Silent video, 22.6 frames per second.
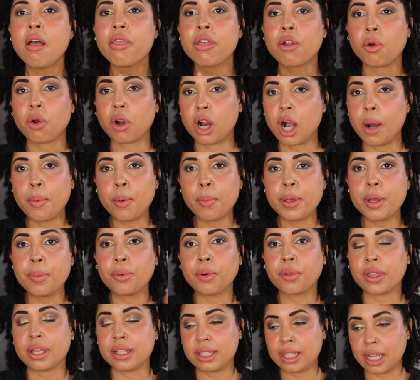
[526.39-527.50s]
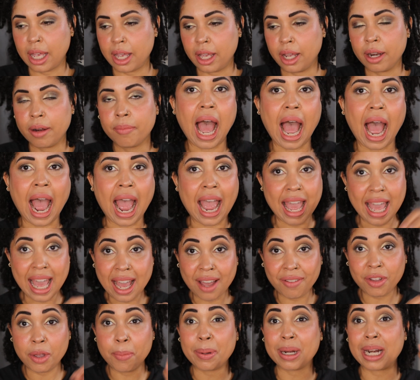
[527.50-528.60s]
There were a couple people that said I
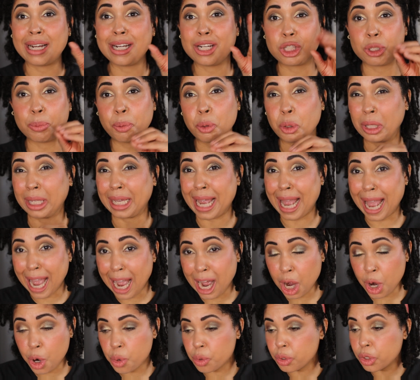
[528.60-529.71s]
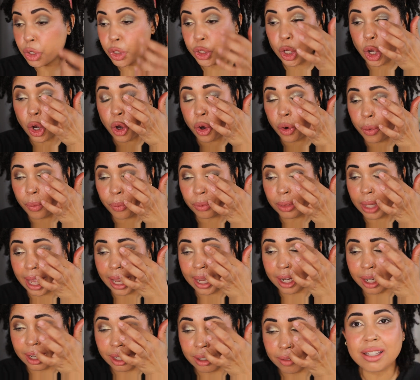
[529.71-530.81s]
have it, but I need to pull it out. So
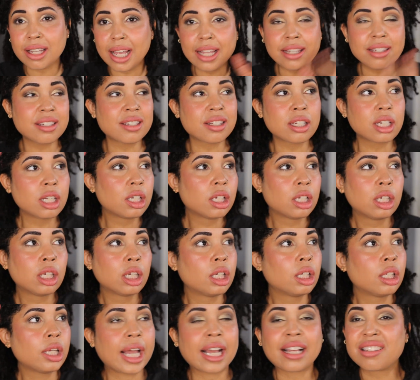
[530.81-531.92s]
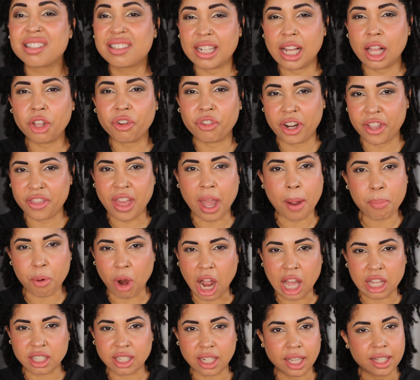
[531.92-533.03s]
like, let's accelerate that
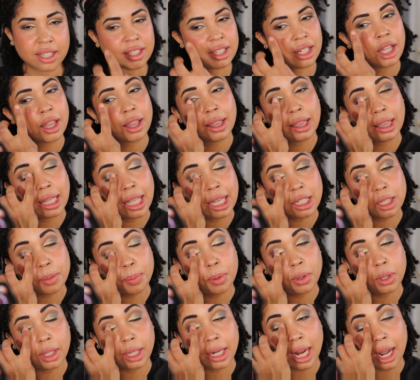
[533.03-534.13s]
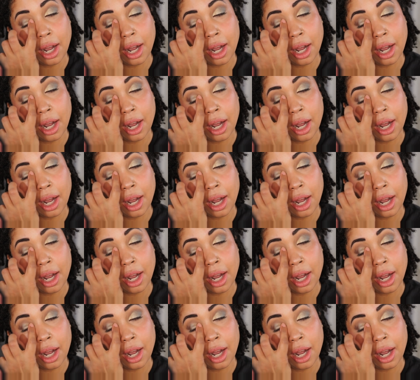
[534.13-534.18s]
process. Let's pull it